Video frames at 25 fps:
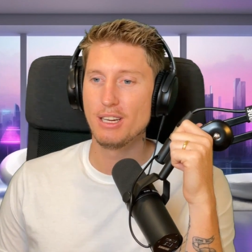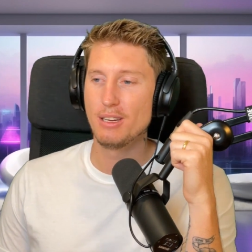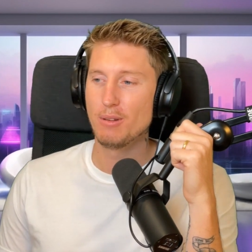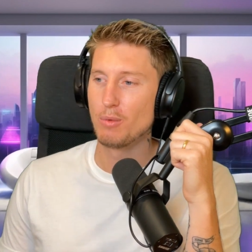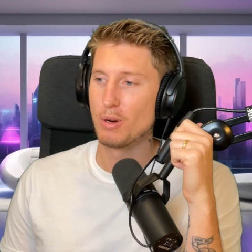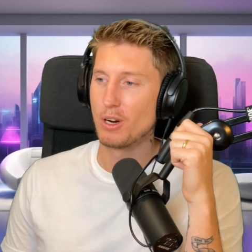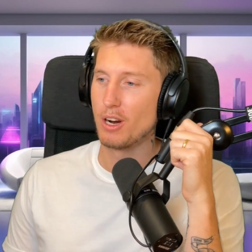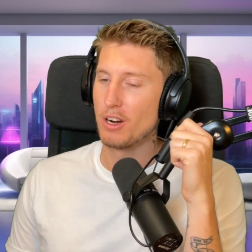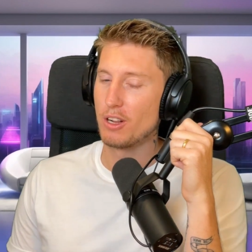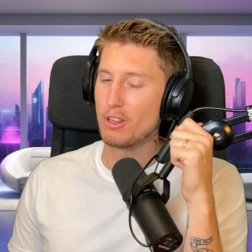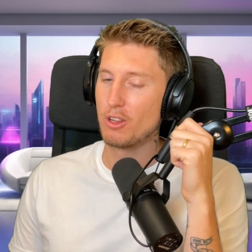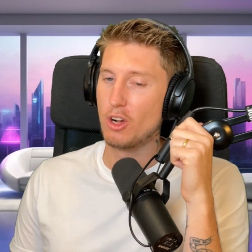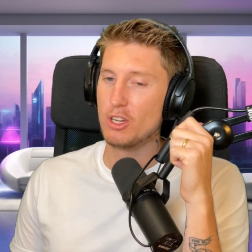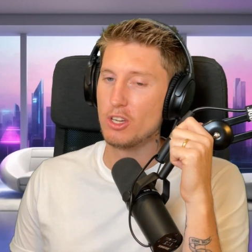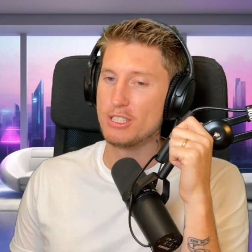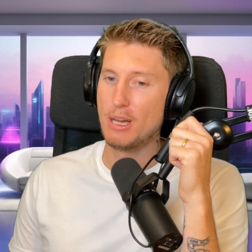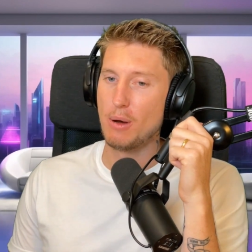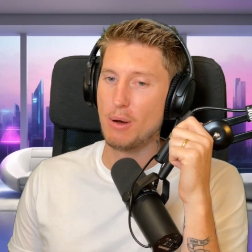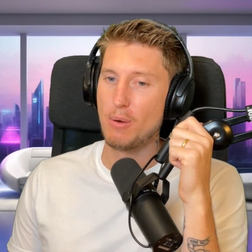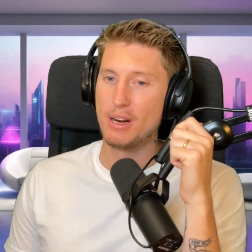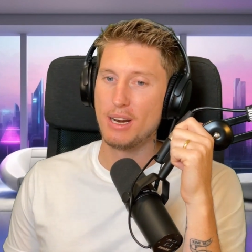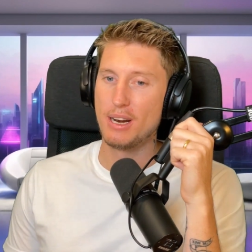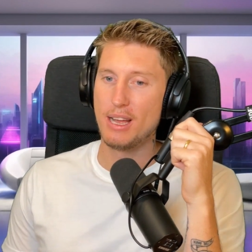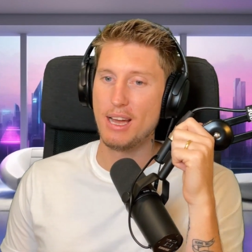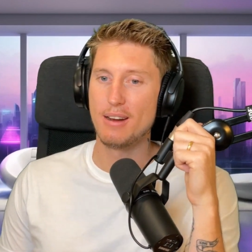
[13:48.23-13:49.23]
We're going to close that
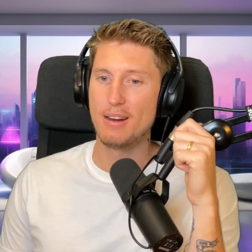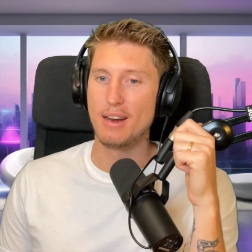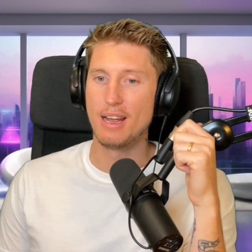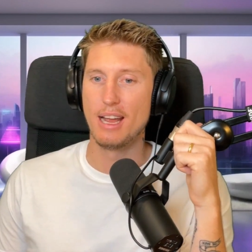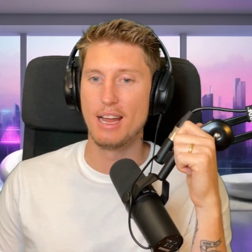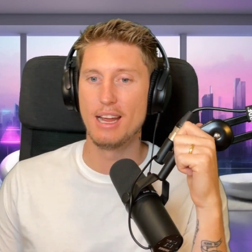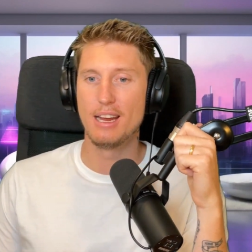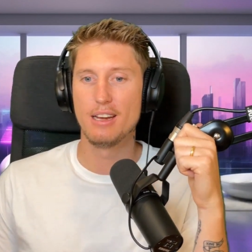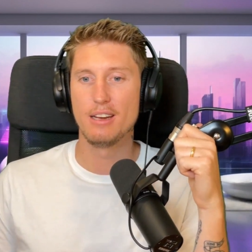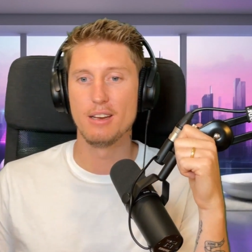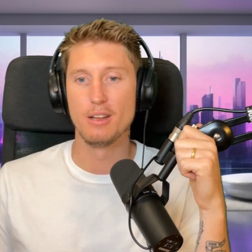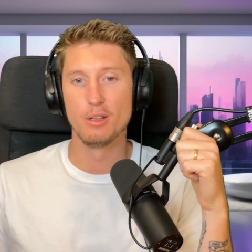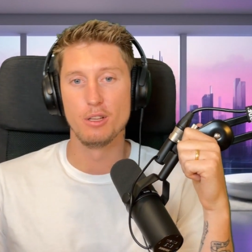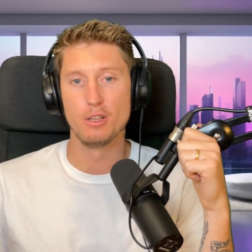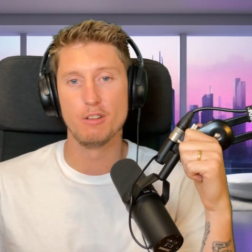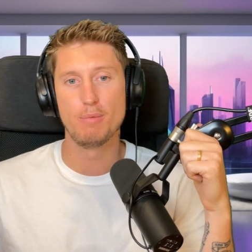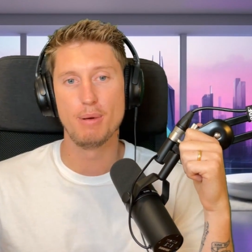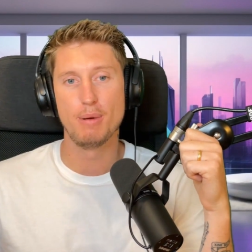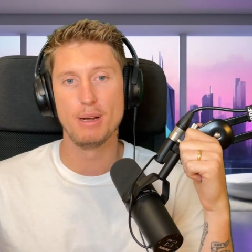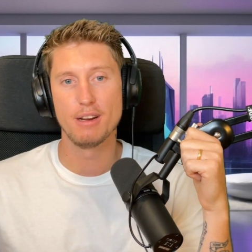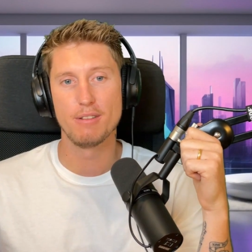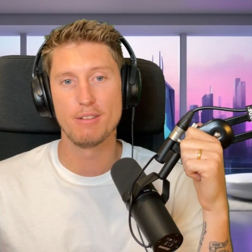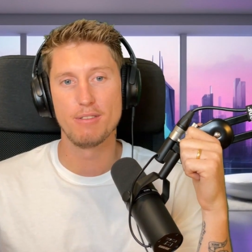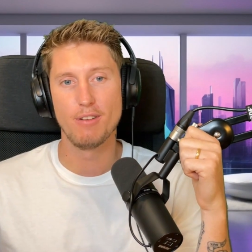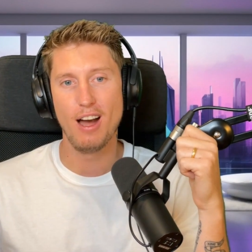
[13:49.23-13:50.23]
one out, and you've been
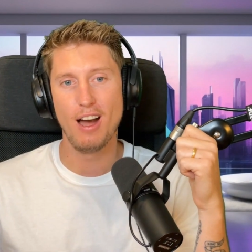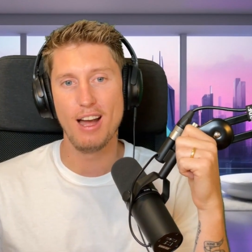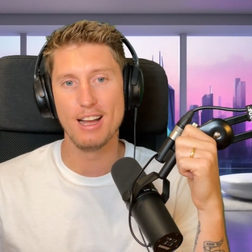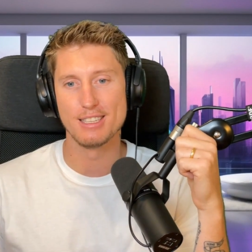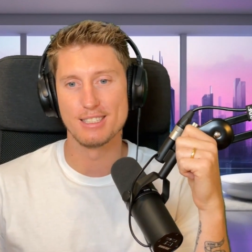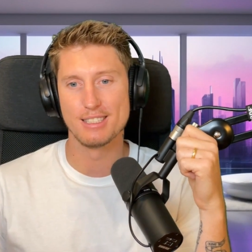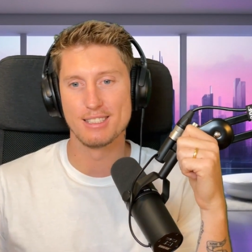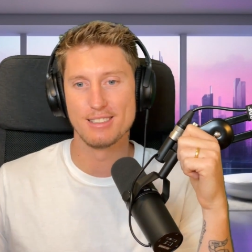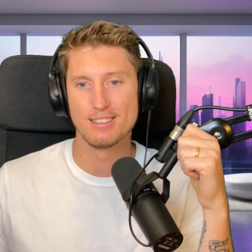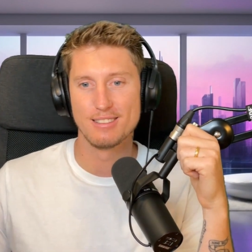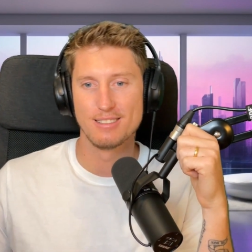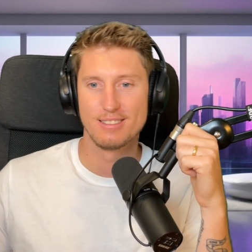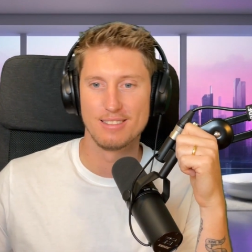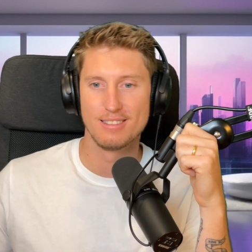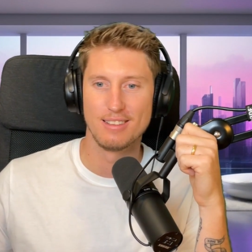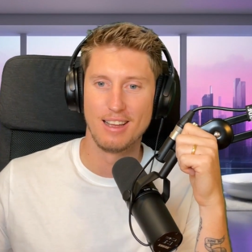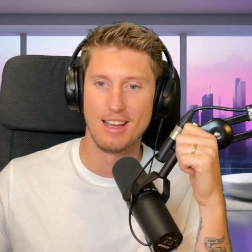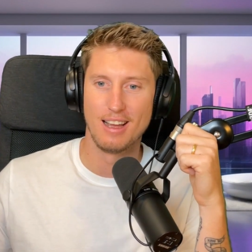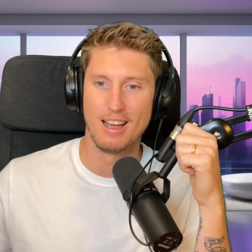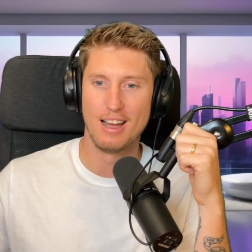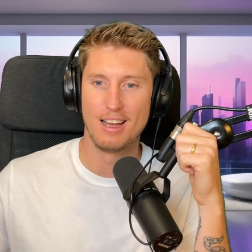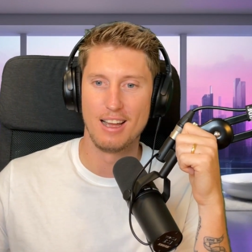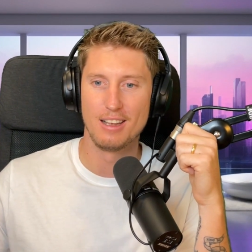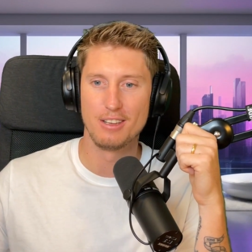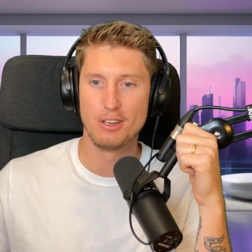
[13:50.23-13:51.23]
advised.
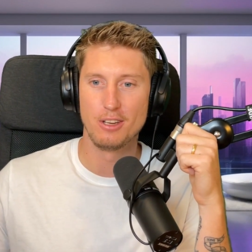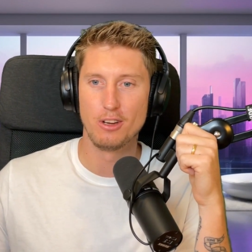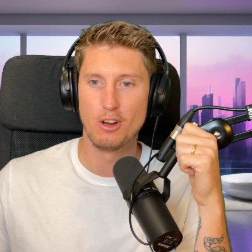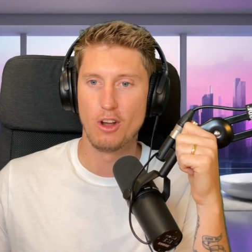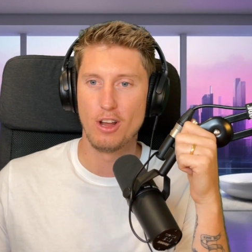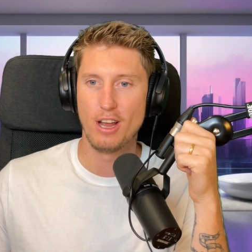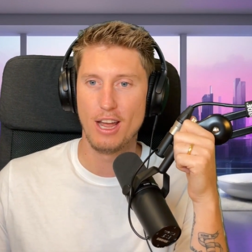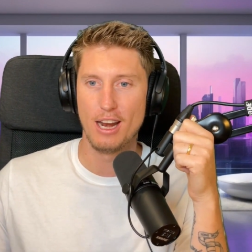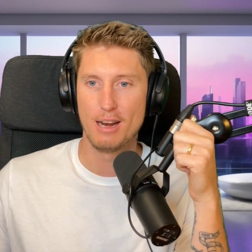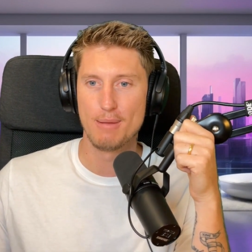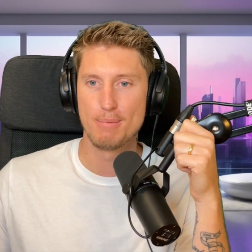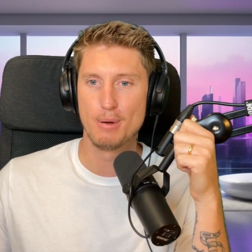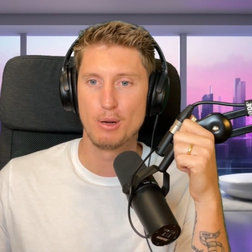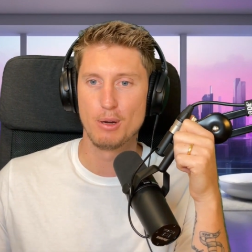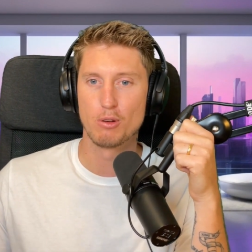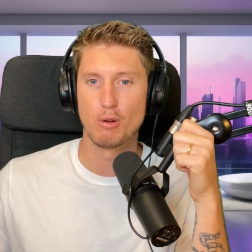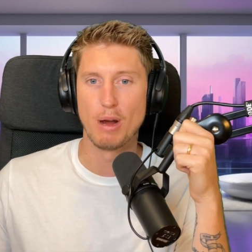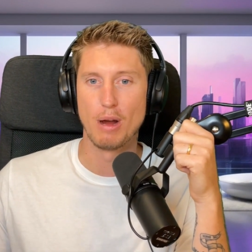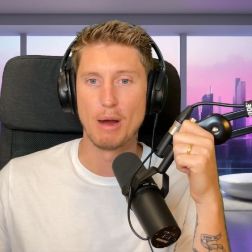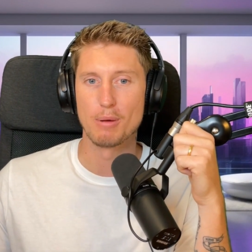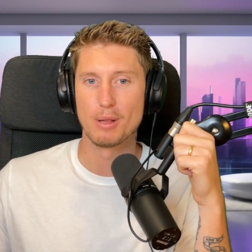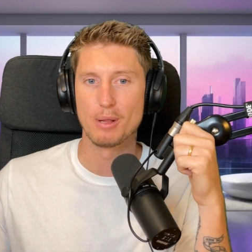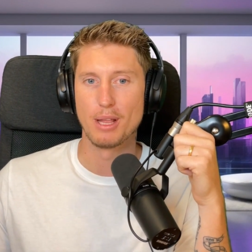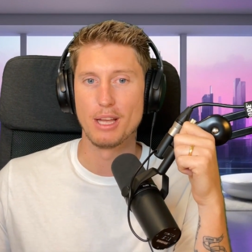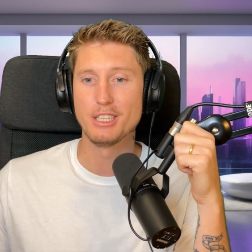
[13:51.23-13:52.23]
You know how to build great
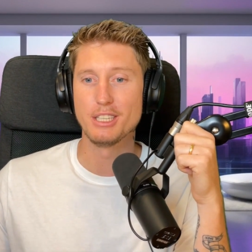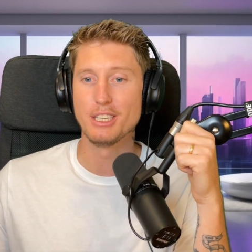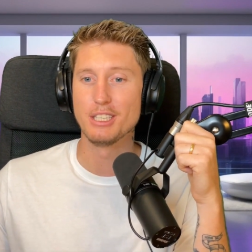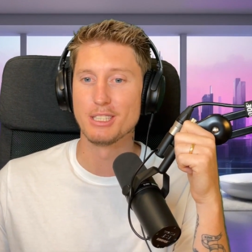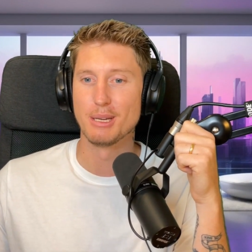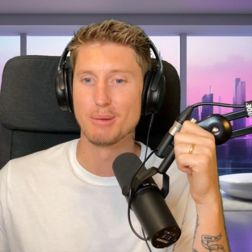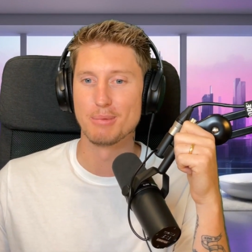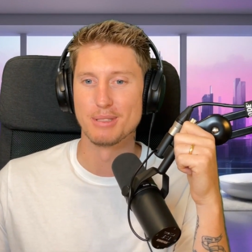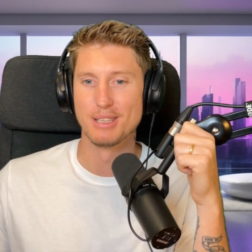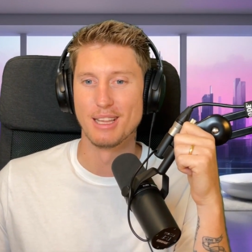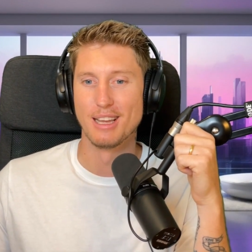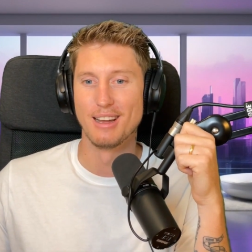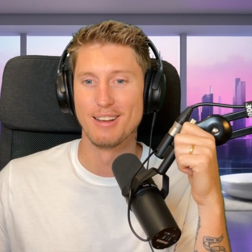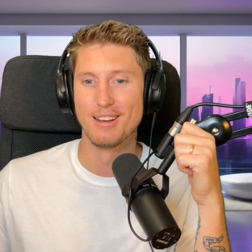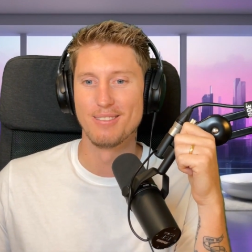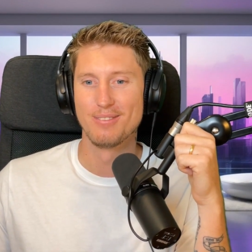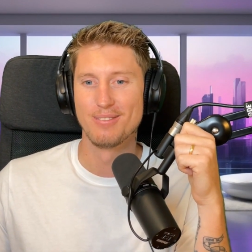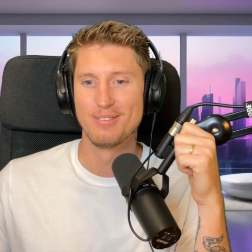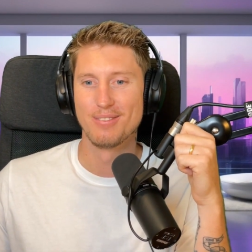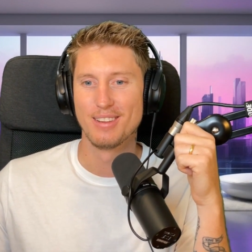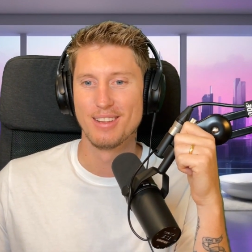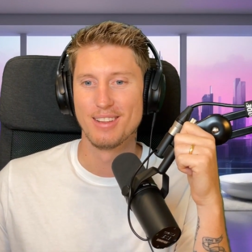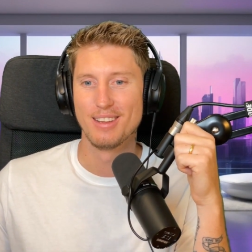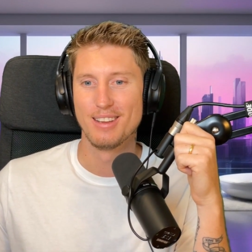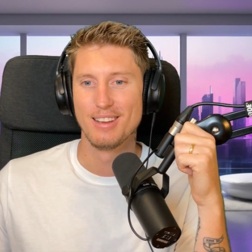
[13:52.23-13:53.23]
relationships now.
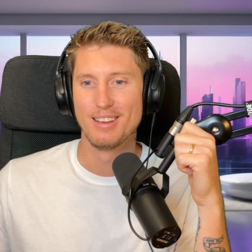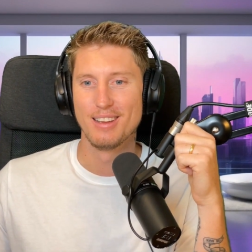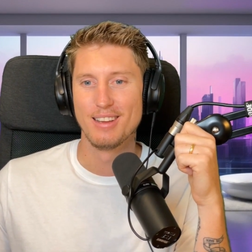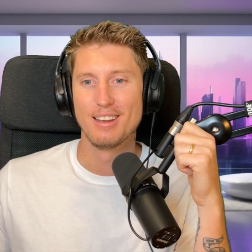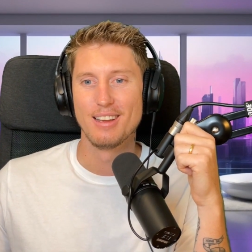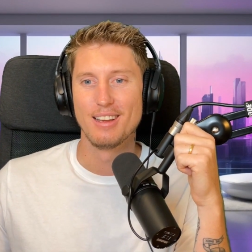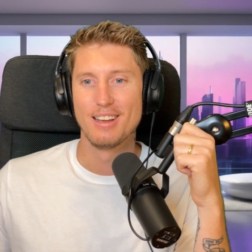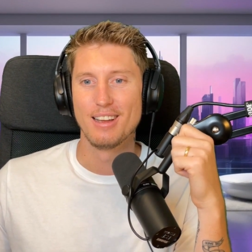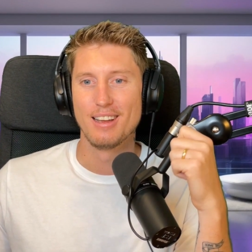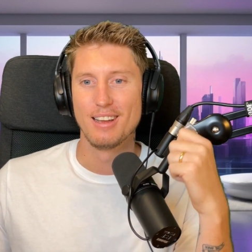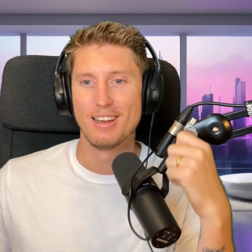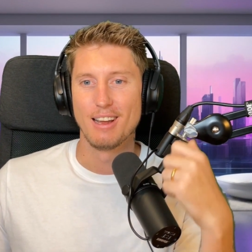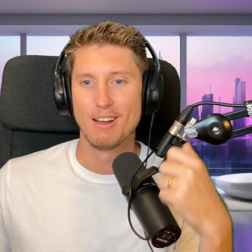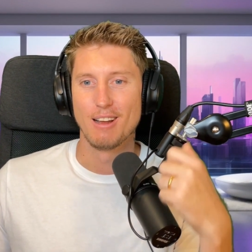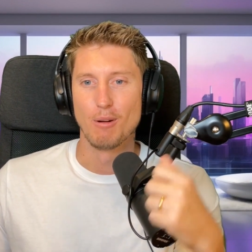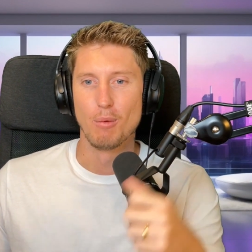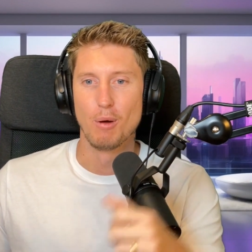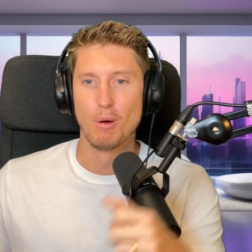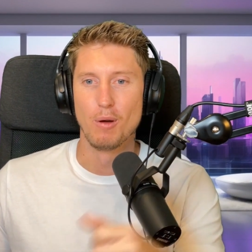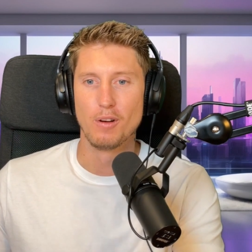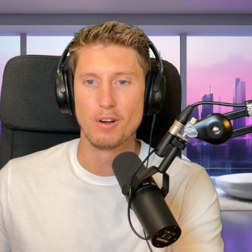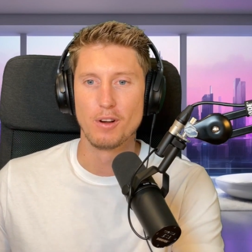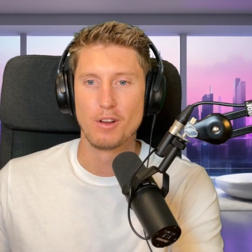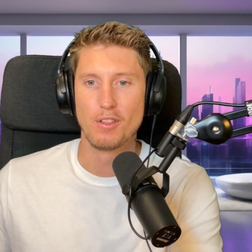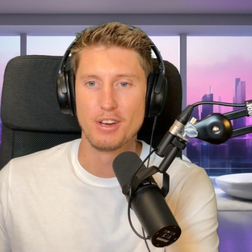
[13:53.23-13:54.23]
And we're
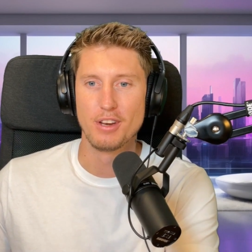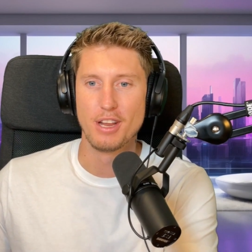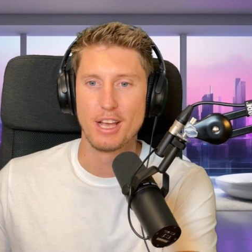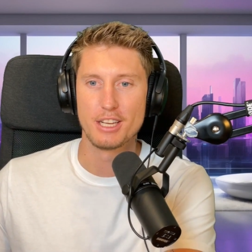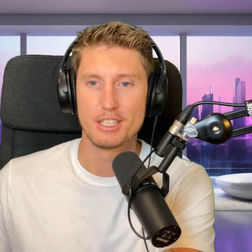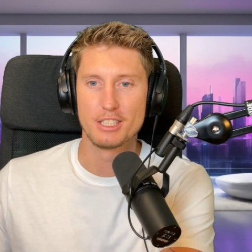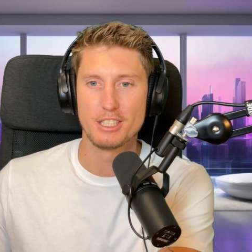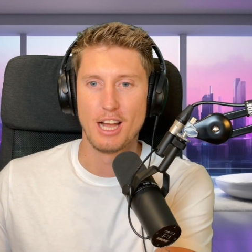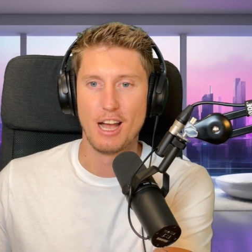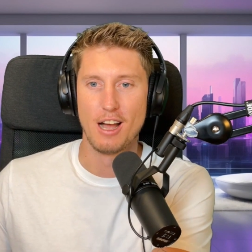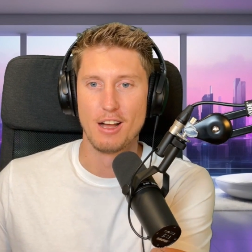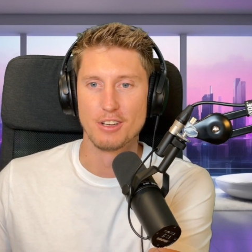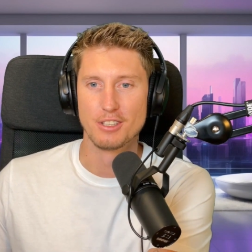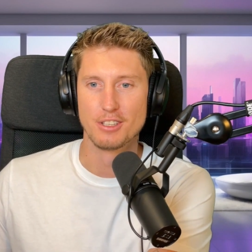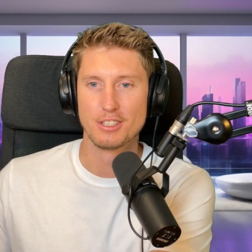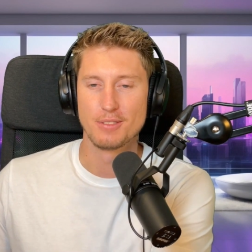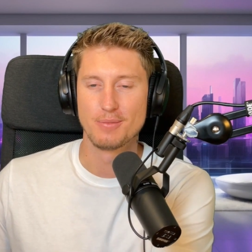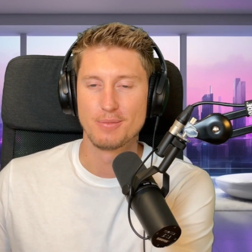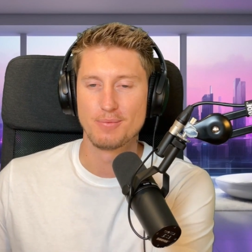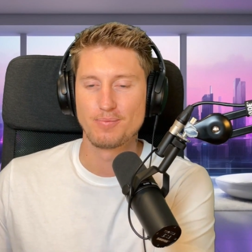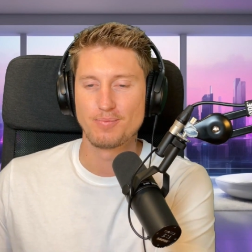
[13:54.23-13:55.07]
on to the next challenge.